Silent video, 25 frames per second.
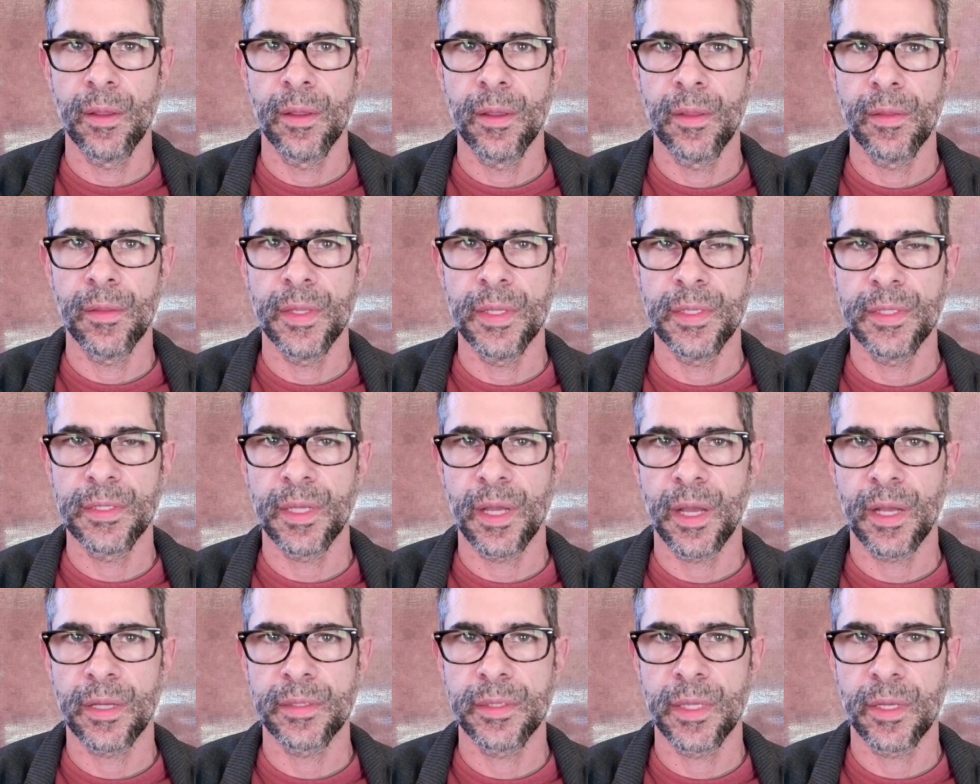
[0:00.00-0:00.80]
These
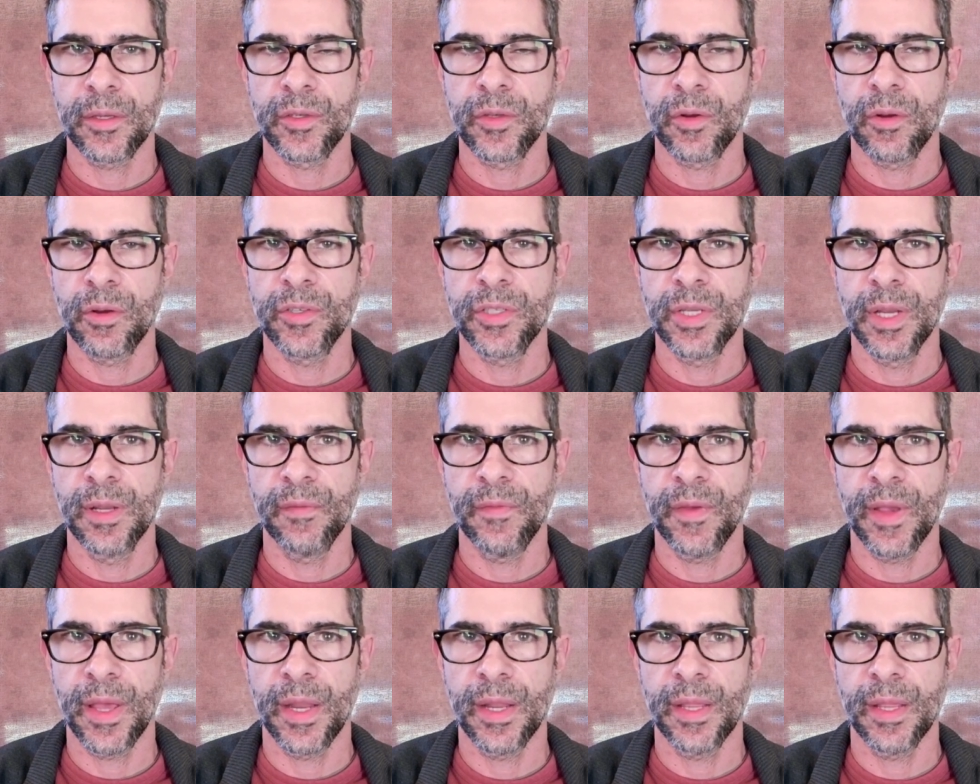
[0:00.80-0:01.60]
toxic short-chain
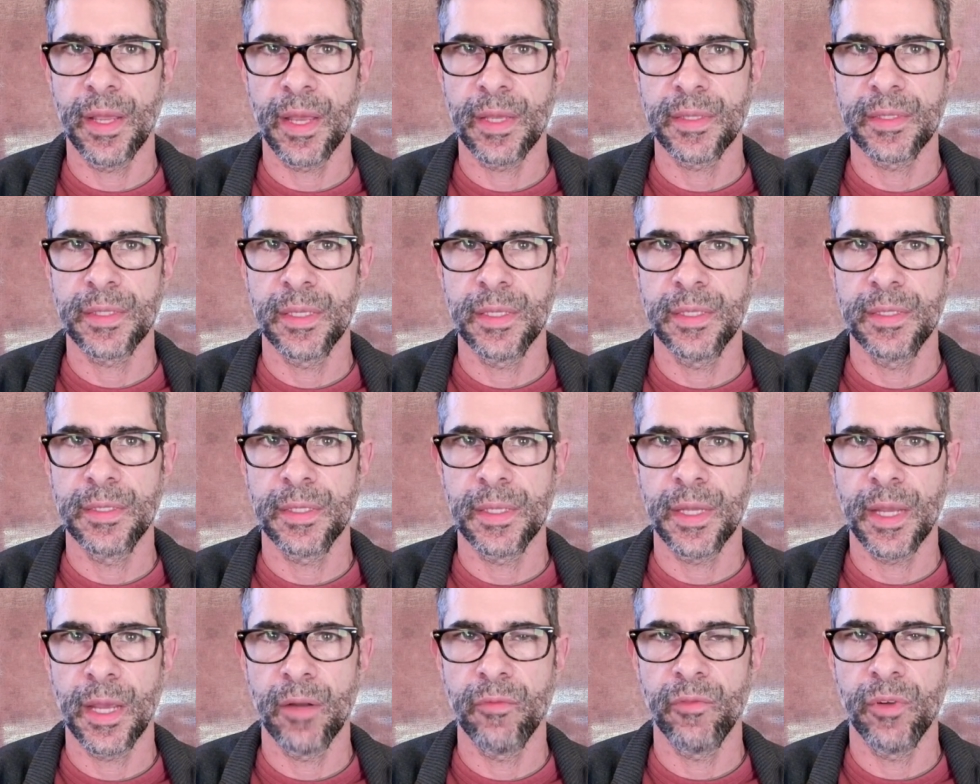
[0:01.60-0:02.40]
fatty acids
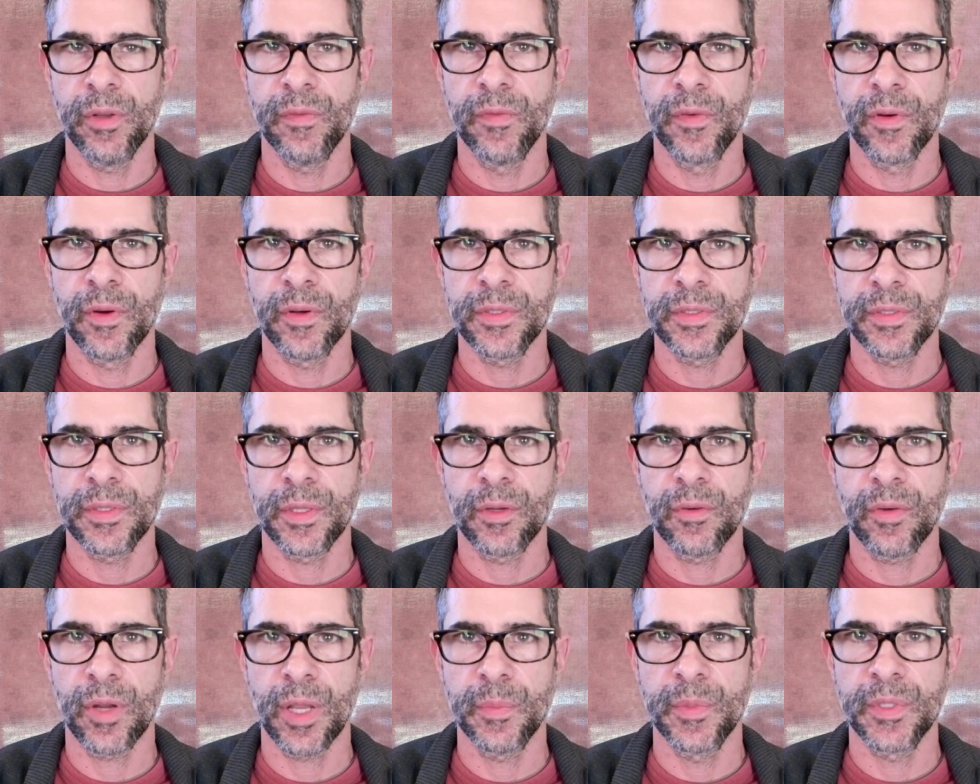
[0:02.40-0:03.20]
can reverse the
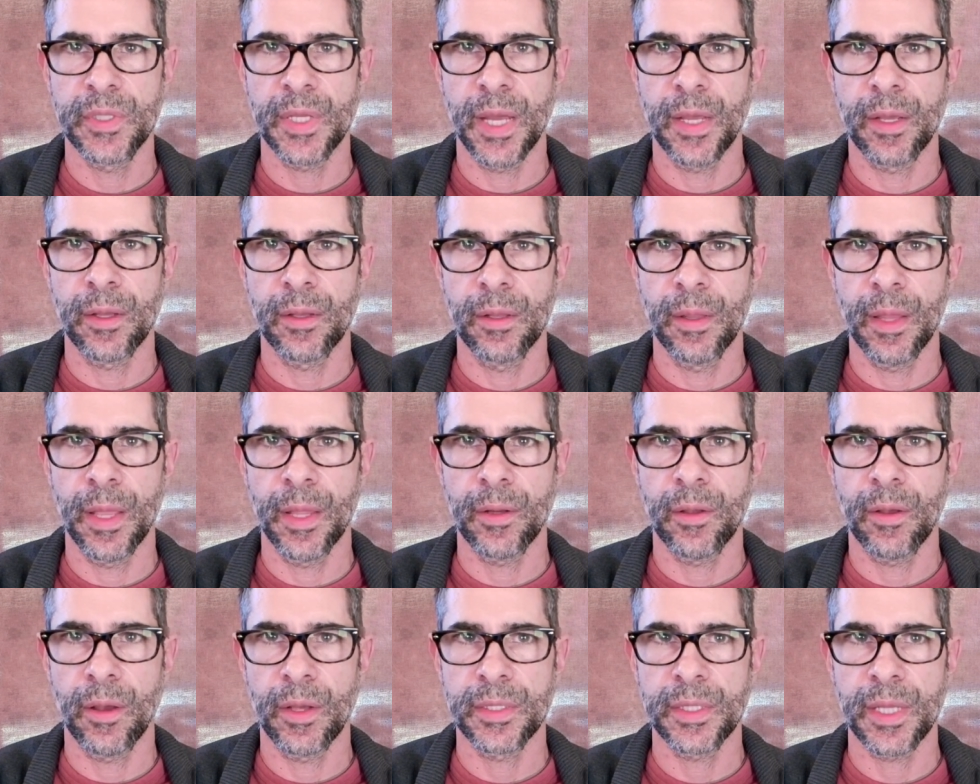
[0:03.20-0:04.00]
Krebs cycle and
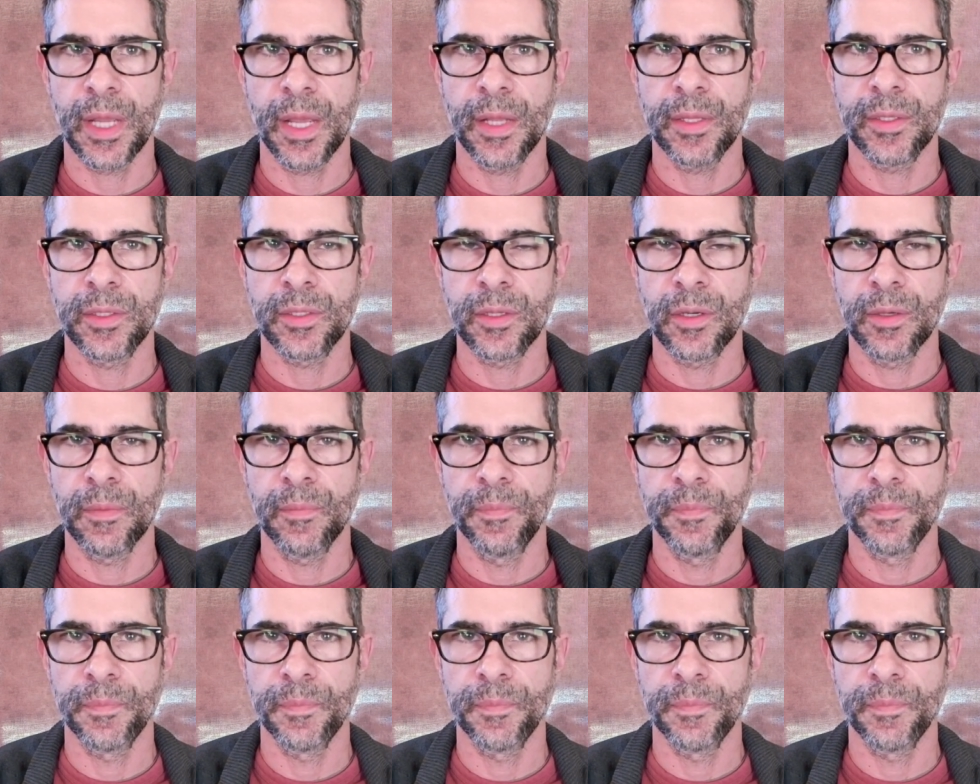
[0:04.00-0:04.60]
cause cancer.